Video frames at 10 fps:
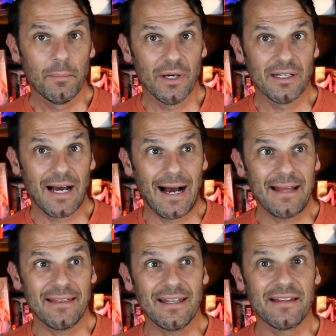But
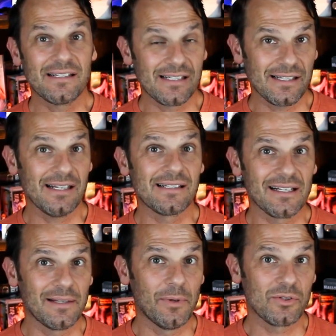I think this is
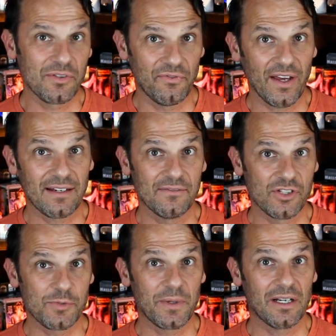easily the most effective just